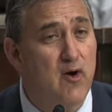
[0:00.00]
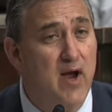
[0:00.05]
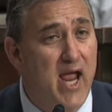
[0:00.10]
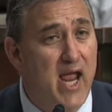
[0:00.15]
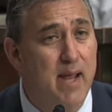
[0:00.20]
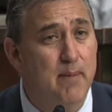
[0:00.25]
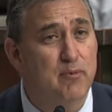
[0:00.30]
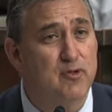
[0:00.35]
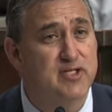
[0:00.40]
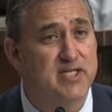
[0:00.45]

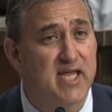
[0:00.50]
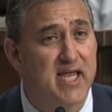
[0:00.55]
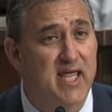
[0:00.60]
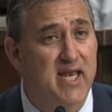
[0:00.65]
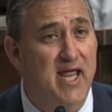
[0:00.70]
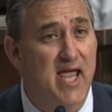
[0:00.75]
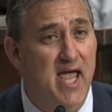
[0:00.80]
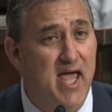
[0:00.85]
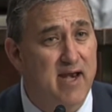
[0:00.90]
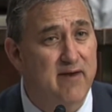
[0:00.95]
able to get
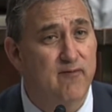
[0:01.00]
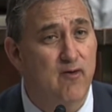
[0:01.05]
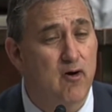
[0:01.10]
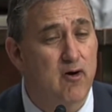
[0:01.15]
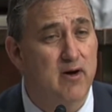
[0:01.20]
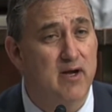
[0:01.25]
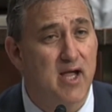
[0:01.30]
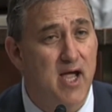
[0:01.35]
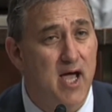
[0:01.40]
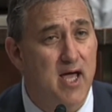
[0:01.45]
ahead of
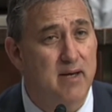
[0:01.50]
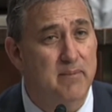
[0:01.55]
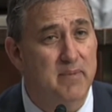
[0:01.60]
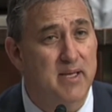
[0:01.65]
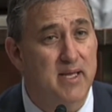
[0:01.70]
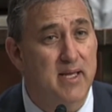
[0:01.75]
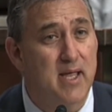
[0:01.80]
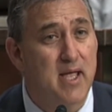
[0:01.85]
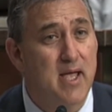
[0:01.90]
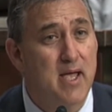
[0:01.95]
our
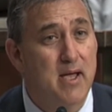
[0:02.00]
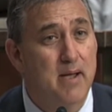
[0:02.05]
economy